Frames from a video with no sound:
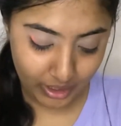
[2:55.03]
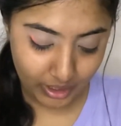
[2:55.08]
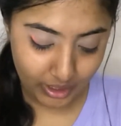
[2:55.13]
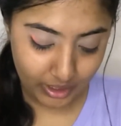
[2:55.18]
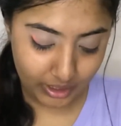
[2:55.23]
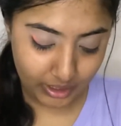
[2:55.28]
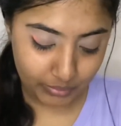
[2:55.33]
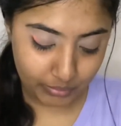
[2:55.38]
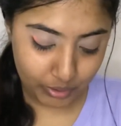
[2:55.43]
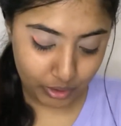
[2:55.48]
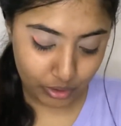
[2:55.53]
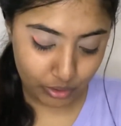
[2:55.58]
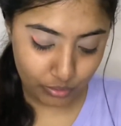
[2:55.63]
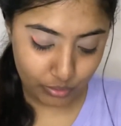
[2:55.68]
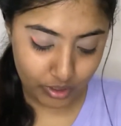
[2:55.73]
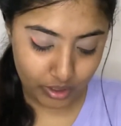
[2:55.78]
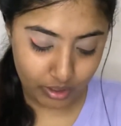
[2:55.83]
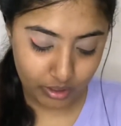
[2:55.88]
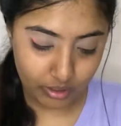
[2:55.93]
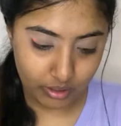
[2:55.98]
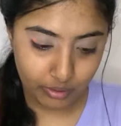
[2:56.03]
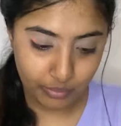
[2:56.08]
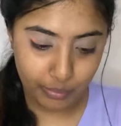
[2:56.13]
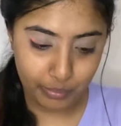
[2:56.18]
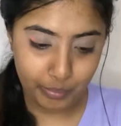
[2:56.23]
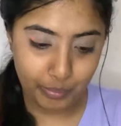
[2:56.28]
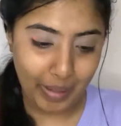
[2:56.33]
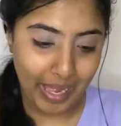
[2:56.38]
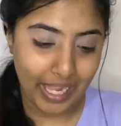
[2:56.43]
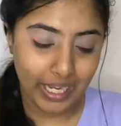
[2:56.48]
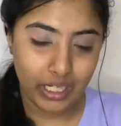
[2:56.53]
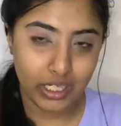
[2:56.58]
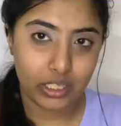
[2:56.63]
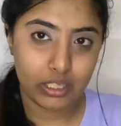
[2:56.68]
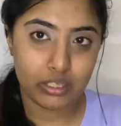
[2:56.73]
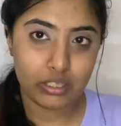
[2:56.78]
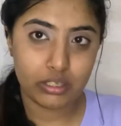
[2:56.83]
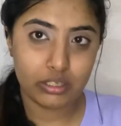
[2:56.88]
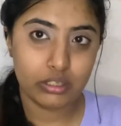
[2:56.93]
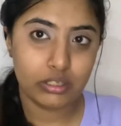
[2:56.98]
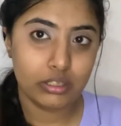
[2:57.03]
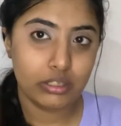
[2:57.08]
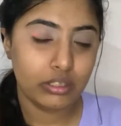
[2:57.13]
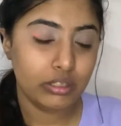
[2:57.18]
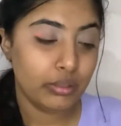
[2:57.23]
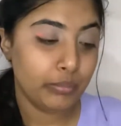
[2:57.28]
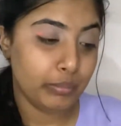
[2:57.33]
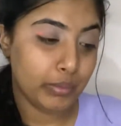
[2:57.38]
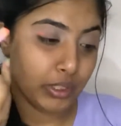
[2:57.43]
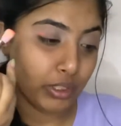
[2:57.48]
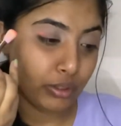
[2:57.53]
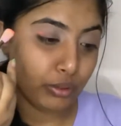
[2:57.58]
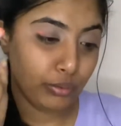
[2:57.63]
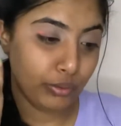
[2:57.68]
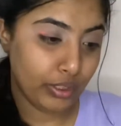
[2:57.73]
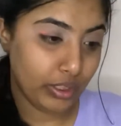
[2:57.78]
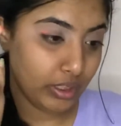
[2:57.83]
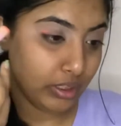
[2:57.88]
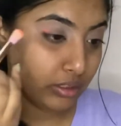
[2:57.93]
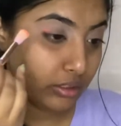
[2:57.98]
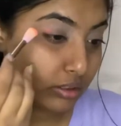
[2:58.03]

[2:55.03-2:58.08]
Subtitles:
I think I'm gonna use the palette mirror only,